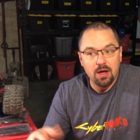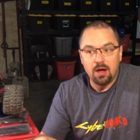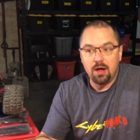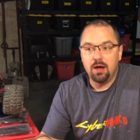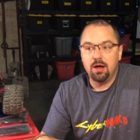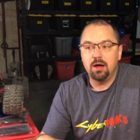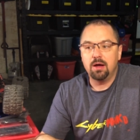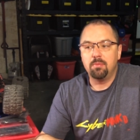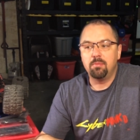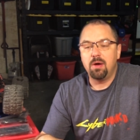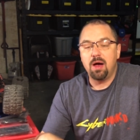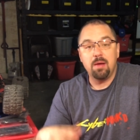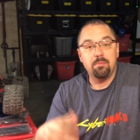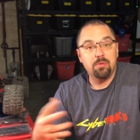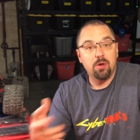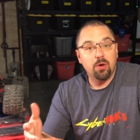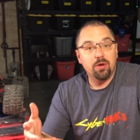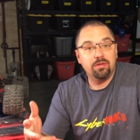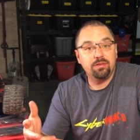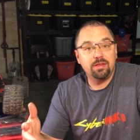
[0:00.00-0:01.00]
Um, I'm
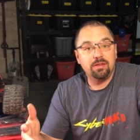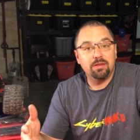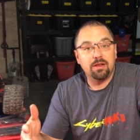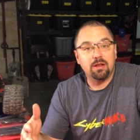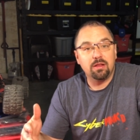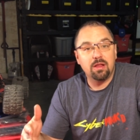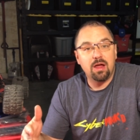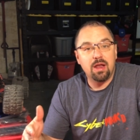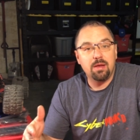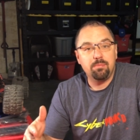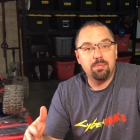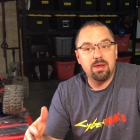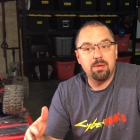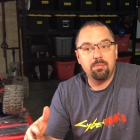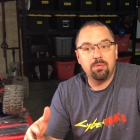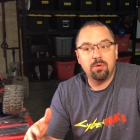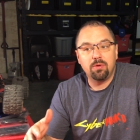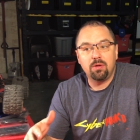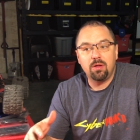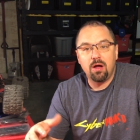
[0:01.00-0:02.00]
noticing that a lot of
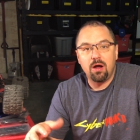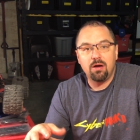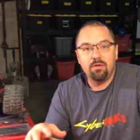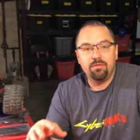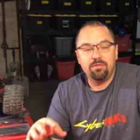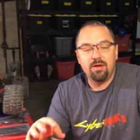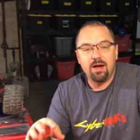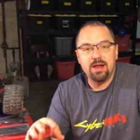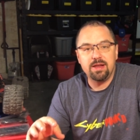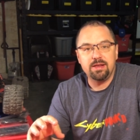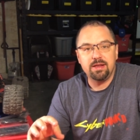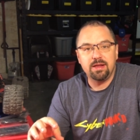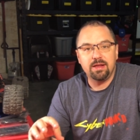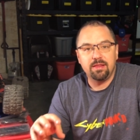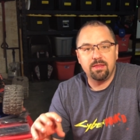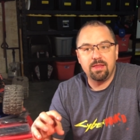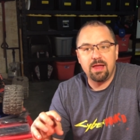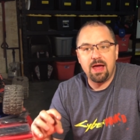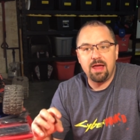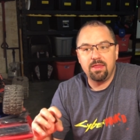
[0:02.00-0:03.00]
people are finding
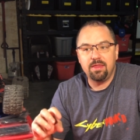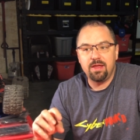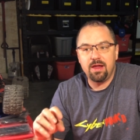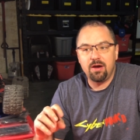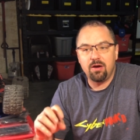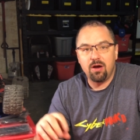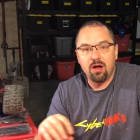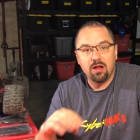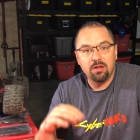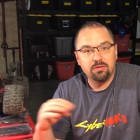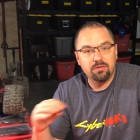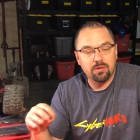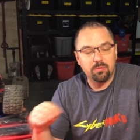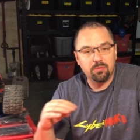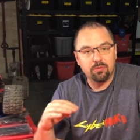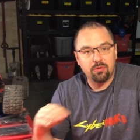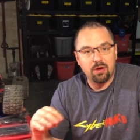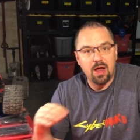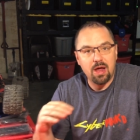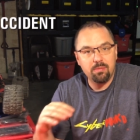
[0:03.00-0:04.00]
that they are
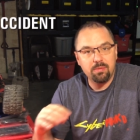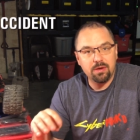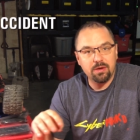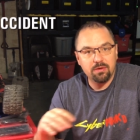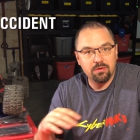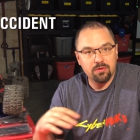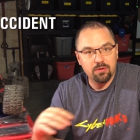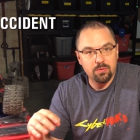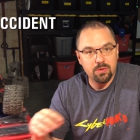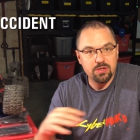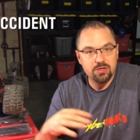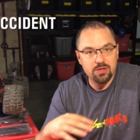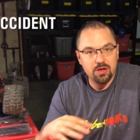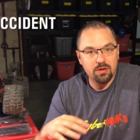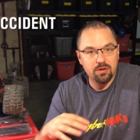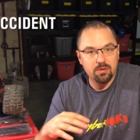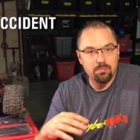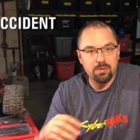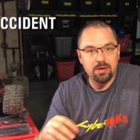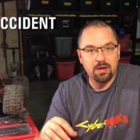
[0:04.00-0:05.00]
unsubscribing to each
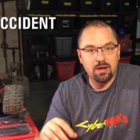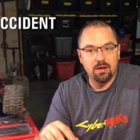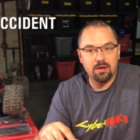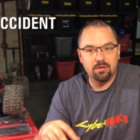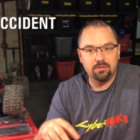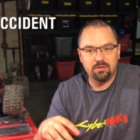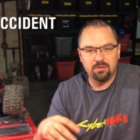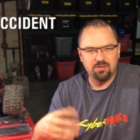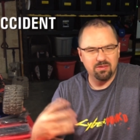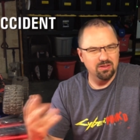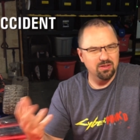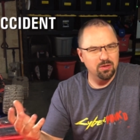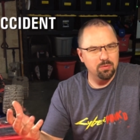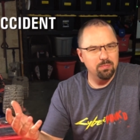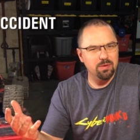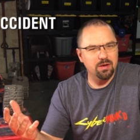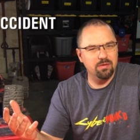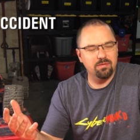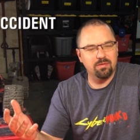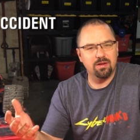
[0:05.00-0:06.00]
other because of a little bit
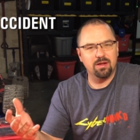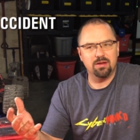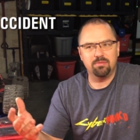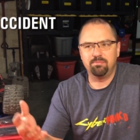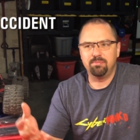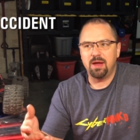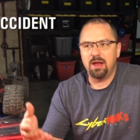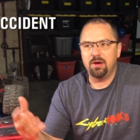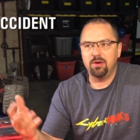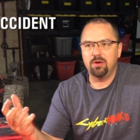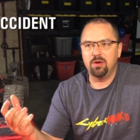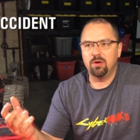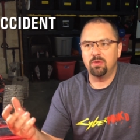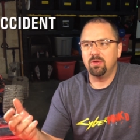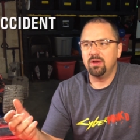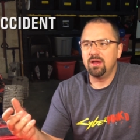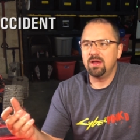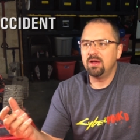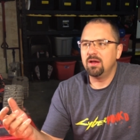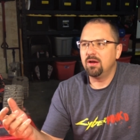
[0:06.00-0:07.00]
of a, I don't know,
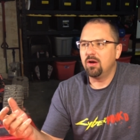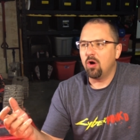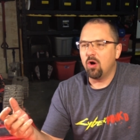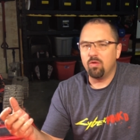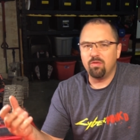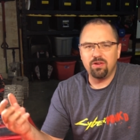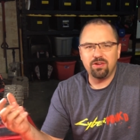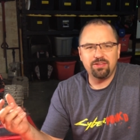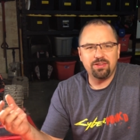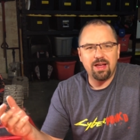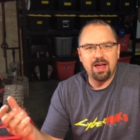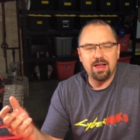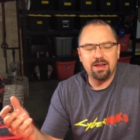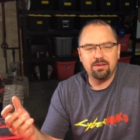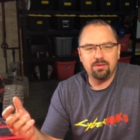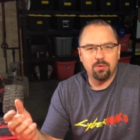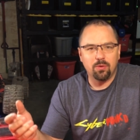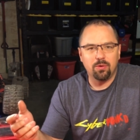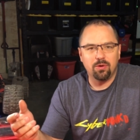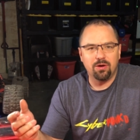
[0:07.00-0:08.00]
oversight
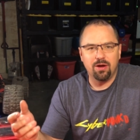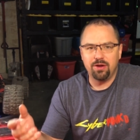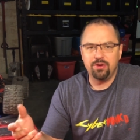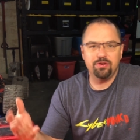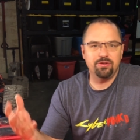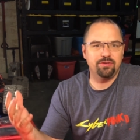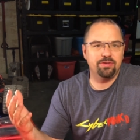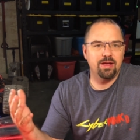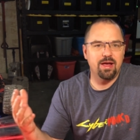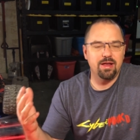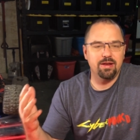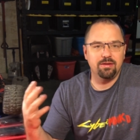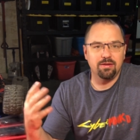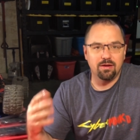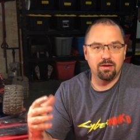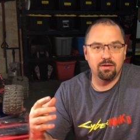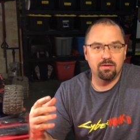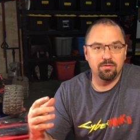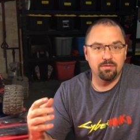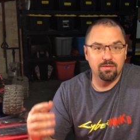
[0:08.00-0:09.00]
or undersight
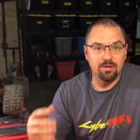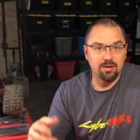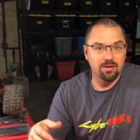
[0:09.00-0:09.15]
of